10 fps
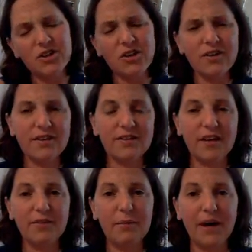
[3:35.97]
Sure, the
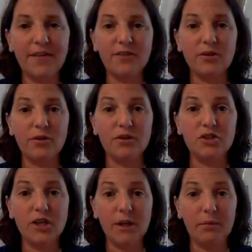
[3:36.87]
stuff you buy at the store
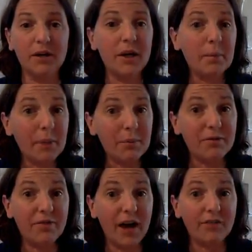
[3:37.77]
is cheap.
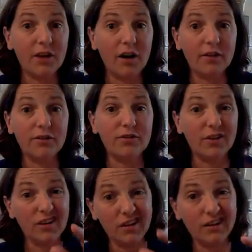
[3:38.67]
Maybe
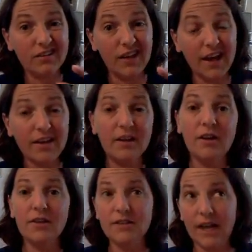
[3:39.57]
$5 for a little set,
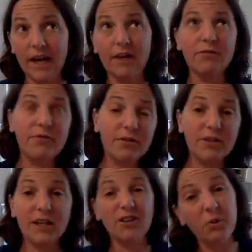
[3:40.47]
$10,
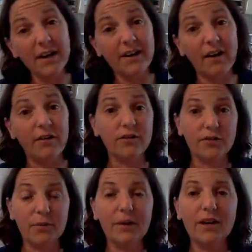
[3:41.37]
$15,
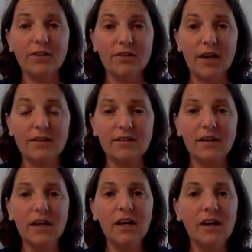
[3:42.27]
$20 for bigger
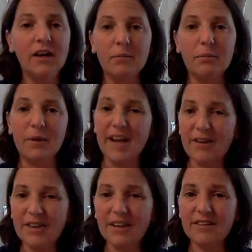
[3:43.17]
sets.
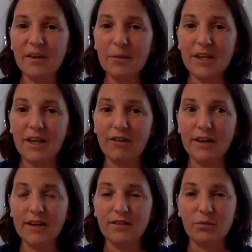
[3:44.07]
But now think of some of the
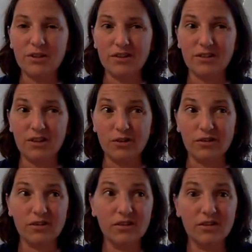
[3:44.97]
ingredients we just
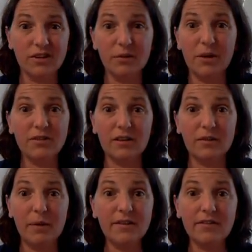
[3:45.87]
used. Your
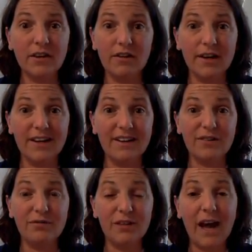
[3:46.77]
most expensive
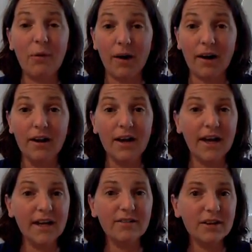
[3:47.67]
ingredient is flour,
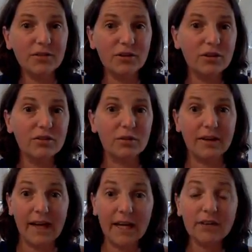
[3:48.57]
and even if you
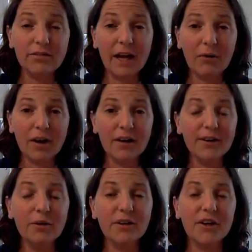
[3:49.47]
use organic
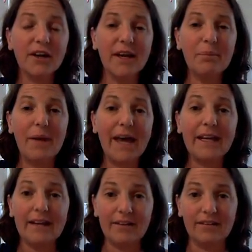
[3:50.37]
flour, you are talking
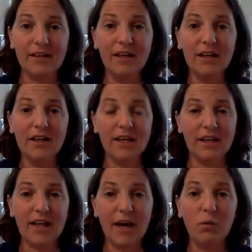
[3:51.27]
pennies
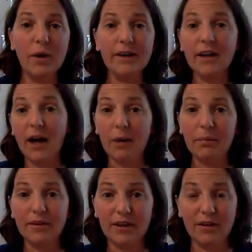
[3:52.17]
in that 1
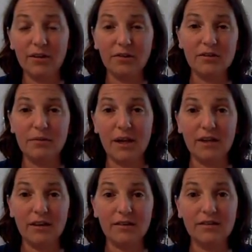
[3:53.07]
cup that you use
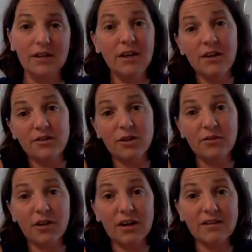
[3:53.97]
to make this.
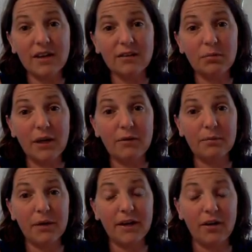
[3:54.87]
So if your kids like to
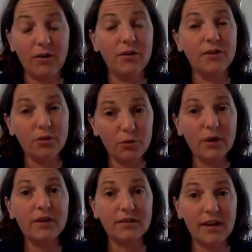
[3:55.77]
play with Play-Doh,
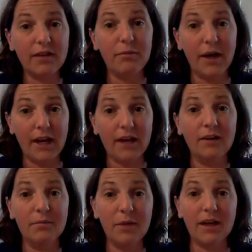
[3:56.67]
you will save
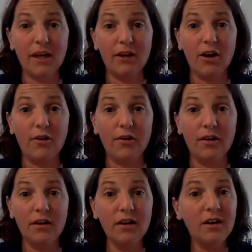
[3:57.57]
money making your
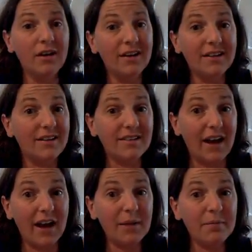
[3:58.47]
own.
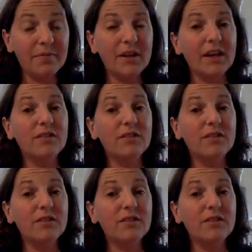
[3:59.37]
Time?